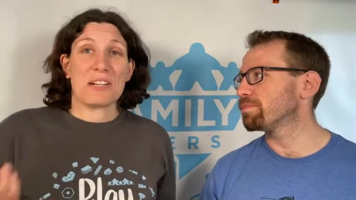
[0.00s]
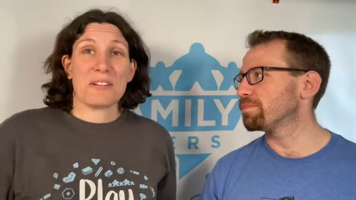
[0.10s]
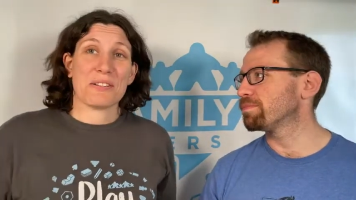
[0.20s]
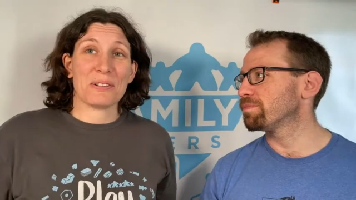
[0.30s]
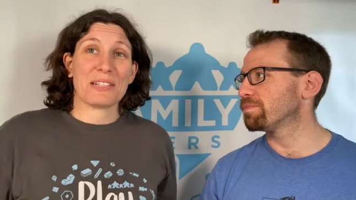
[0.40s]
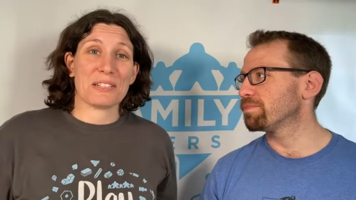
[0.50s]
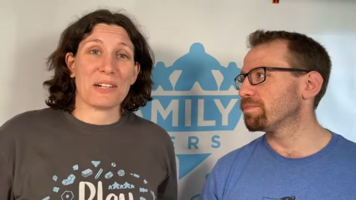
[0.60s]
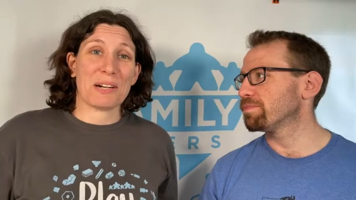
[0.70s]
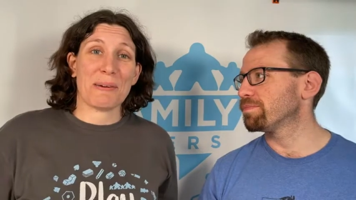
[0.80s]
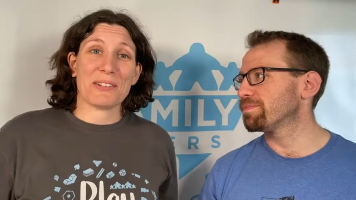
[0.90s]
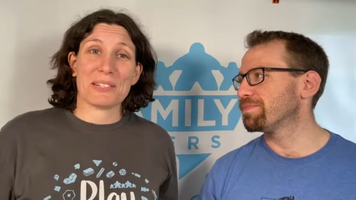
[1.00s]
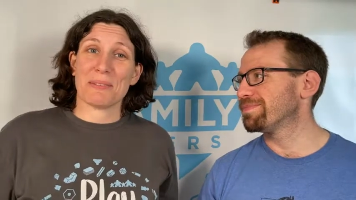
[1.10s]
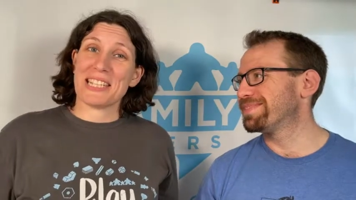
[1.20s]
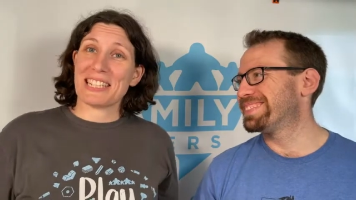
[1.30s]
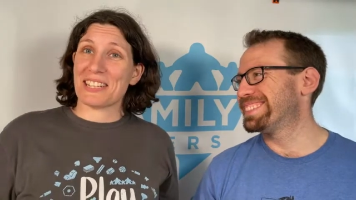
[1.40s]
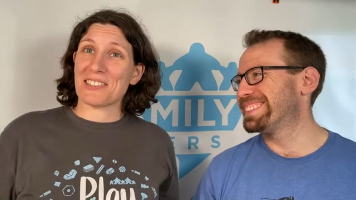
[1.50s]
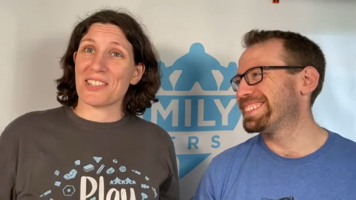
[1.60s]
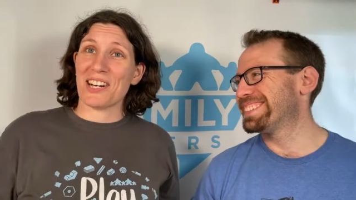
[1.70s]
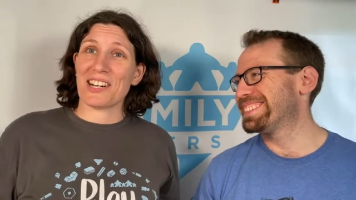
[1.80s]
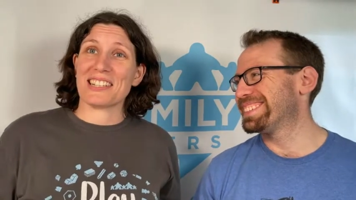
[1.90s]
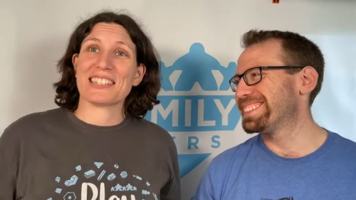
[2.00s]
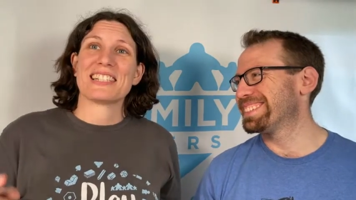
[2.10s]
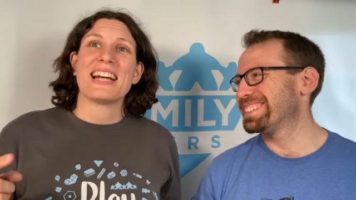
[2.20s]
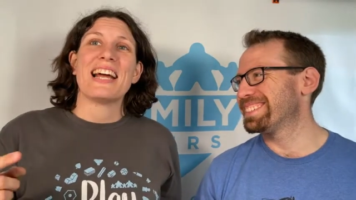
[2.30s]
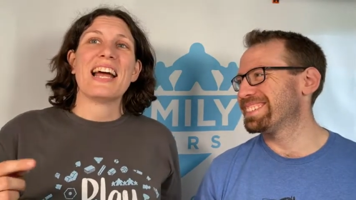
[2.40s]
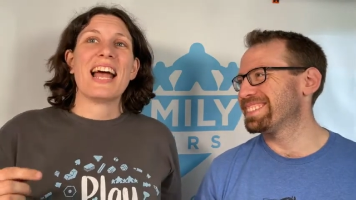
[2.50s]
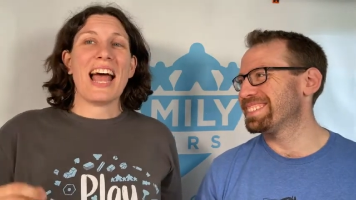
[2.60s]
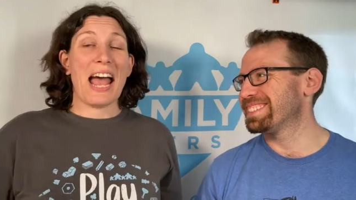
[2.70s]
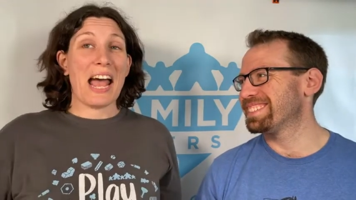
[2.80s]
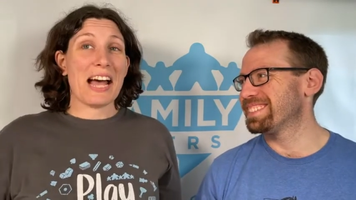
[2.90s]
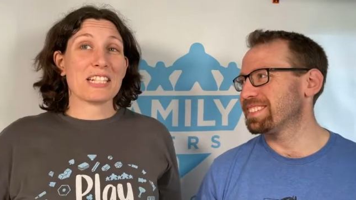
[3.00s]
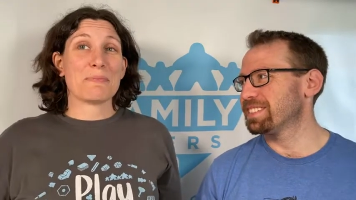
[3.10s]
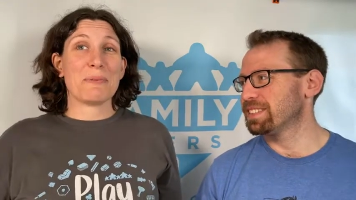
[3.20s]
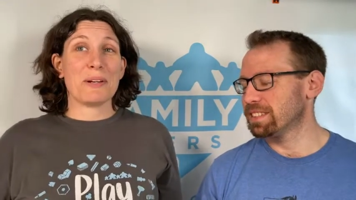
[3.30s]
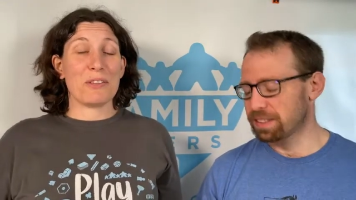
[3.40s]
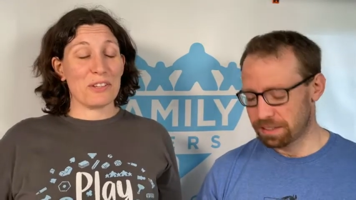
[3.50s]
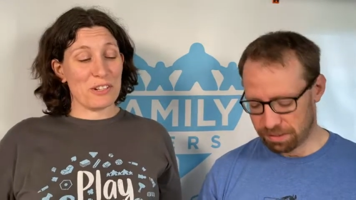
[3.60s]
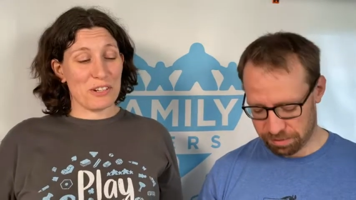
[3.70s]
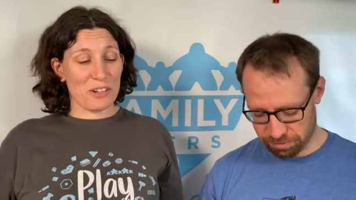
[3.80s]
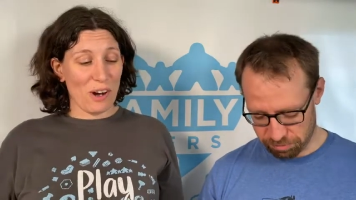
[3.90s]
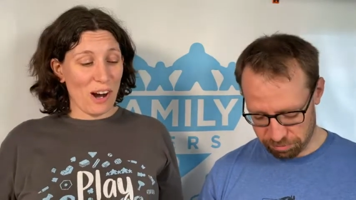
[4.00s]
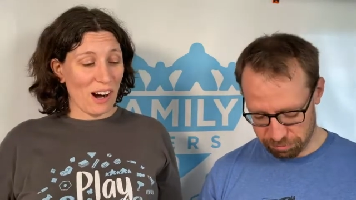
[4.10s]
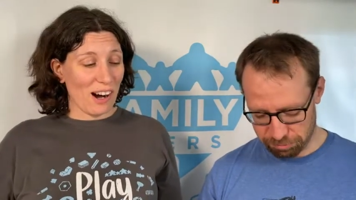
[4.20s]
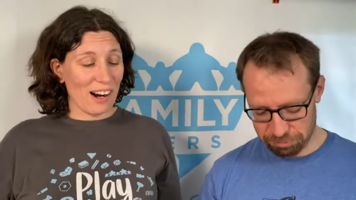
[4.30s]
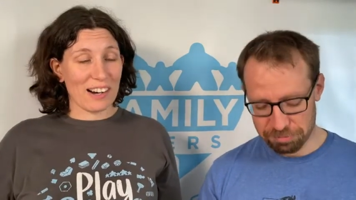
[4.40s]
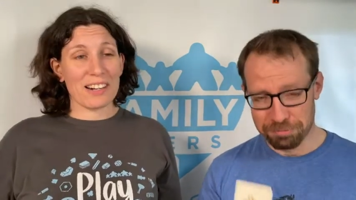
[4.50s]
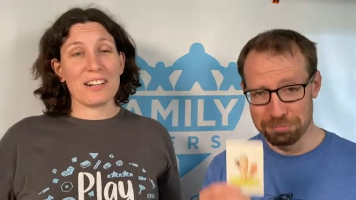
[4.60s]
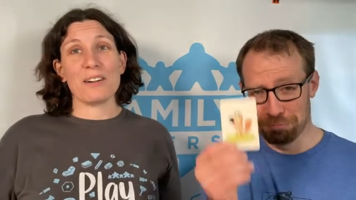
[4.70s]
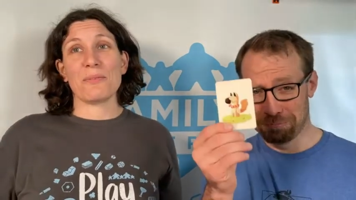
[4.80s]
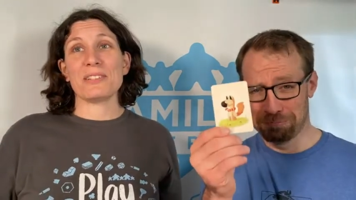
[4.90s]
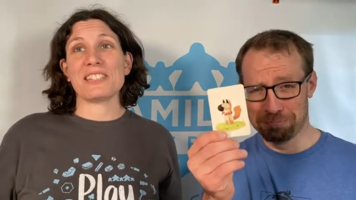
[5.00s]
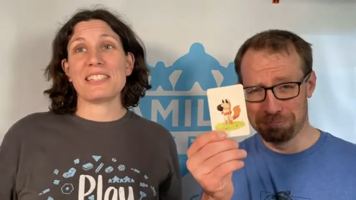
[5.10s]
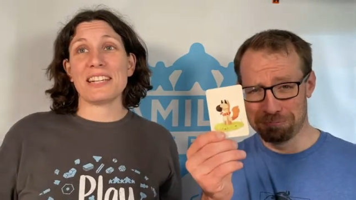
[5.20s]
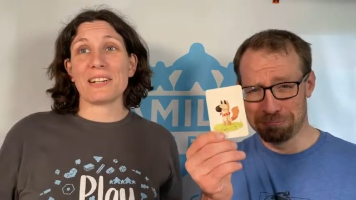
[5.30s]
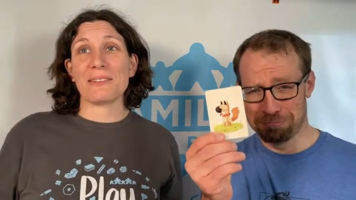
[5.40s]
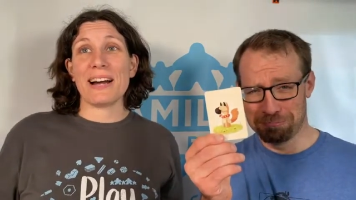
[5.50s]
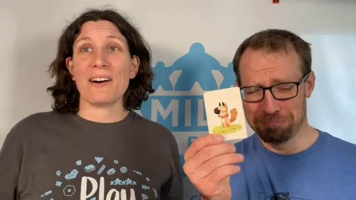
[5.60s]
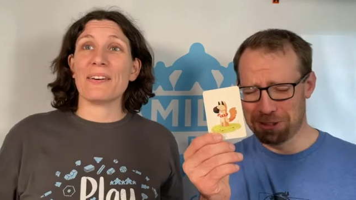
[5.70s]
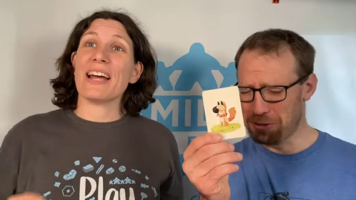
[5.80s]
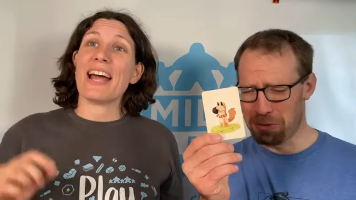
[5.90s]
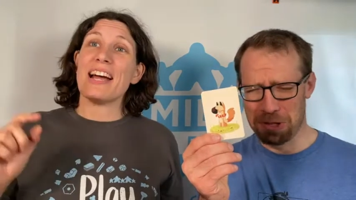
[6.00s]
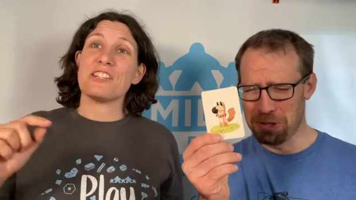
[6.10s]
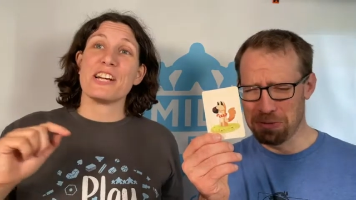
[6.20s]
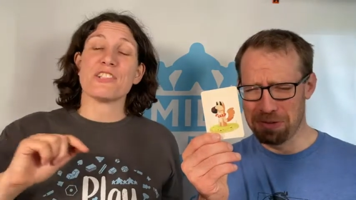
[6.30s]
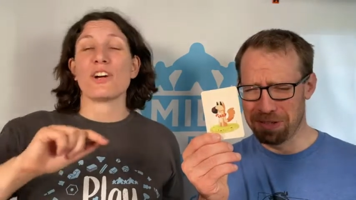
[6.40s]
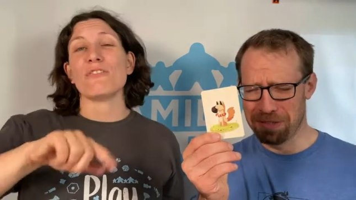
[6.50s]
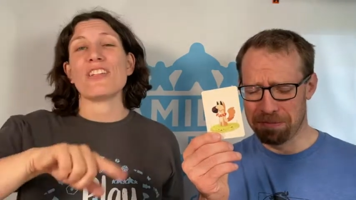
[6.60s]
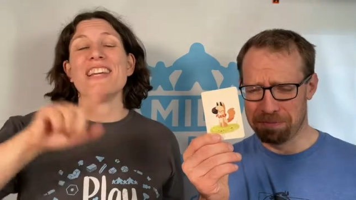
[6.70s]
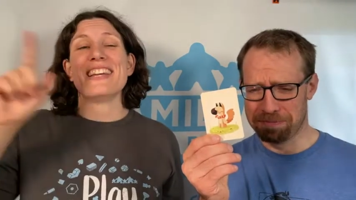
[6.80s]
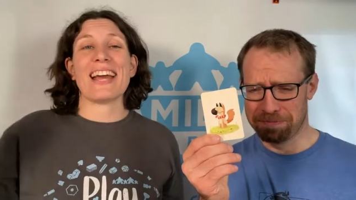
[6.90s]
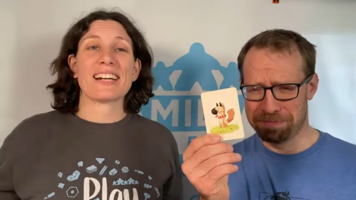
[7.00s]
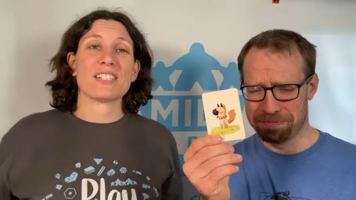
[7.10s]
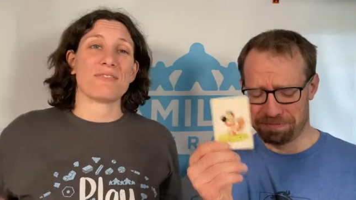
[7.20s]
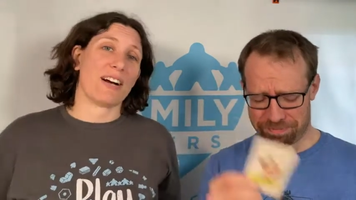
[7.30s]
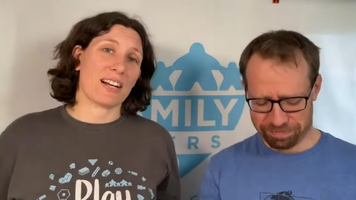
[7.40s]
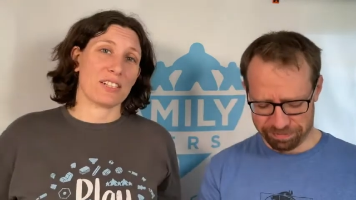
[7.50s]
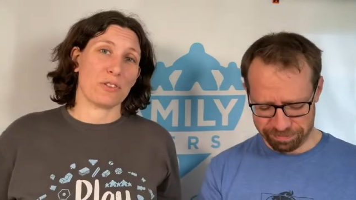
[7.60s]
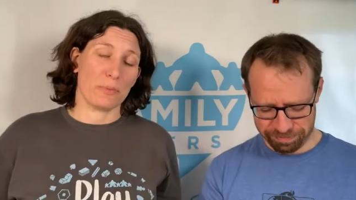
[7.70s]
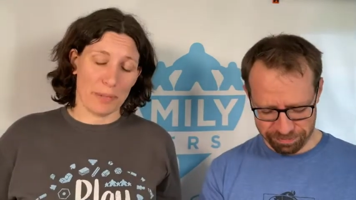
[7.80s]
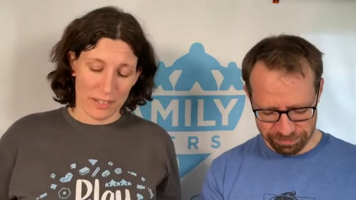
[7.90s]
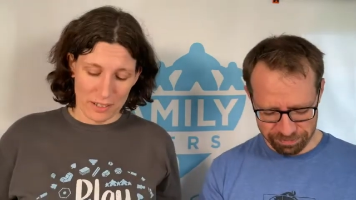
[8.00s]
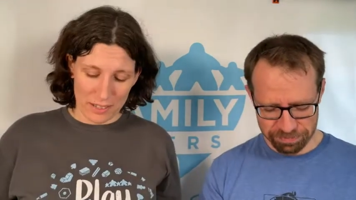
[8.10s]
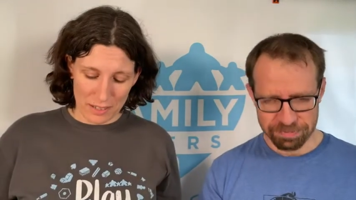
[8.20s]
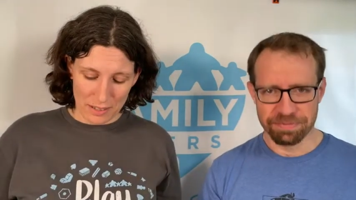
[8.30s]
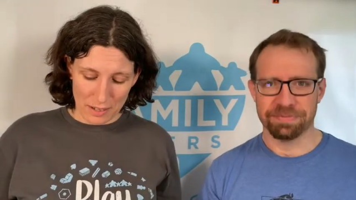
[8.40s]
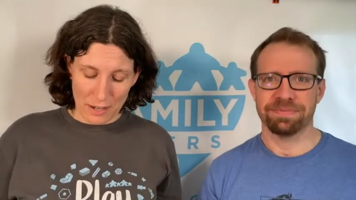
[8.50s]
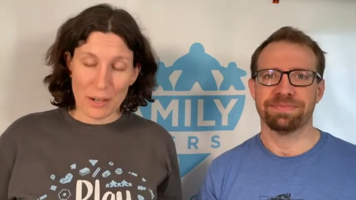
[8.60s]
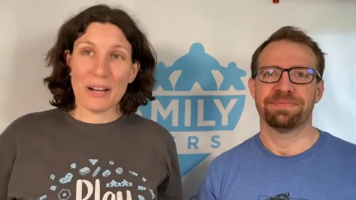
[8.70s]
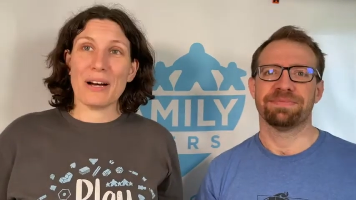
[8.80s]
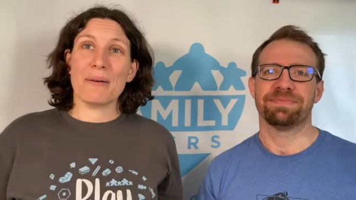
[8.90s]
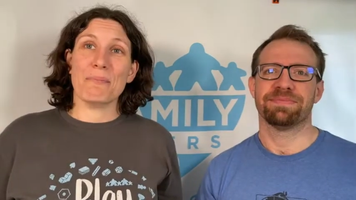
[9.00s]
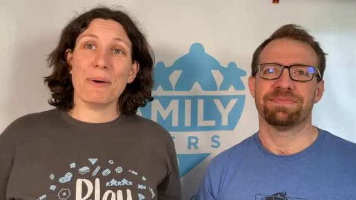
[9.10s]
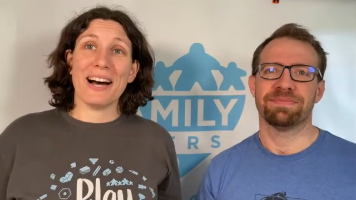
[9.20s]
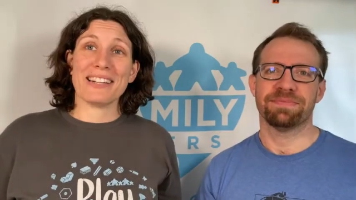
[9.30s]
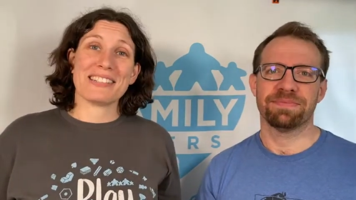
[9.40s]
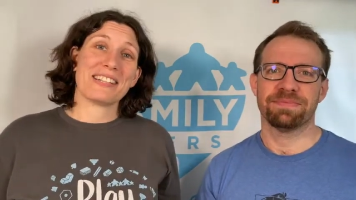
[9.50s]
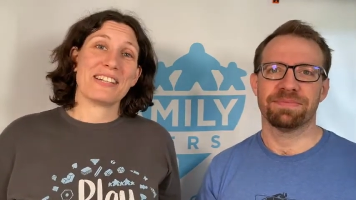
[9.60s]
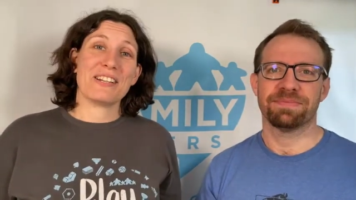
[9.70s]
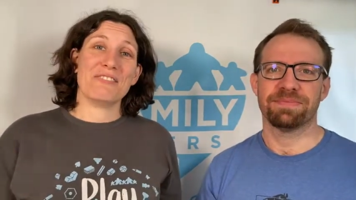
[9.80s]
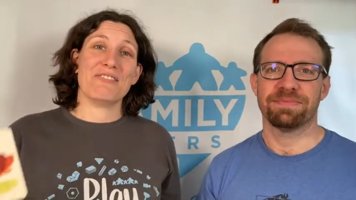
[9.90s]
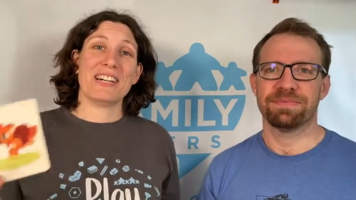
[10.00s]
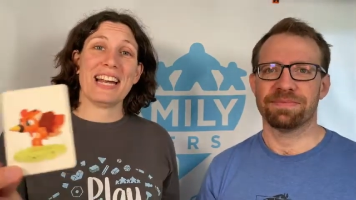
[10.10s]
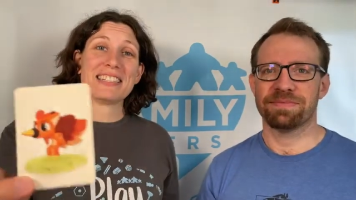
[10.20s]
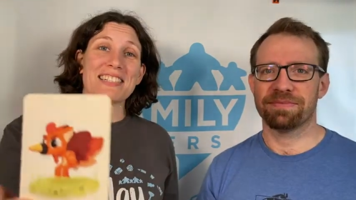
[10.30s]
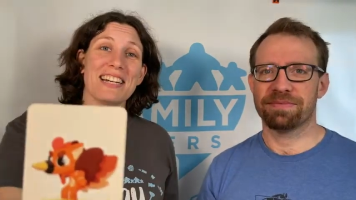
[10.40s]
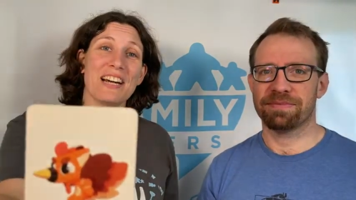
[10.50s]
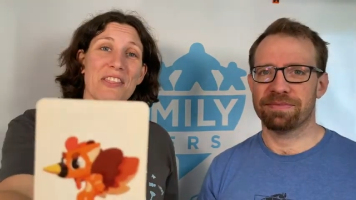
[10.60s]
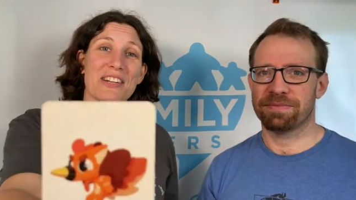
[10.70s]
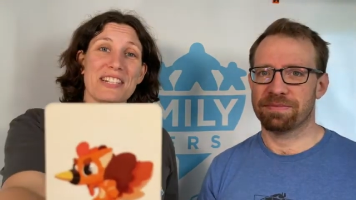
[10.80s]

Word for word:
Speaker 1: So let's talk about some of these extra cards. Aspen the dog will stick around and chase off the next fox who appears. But Vanessa, the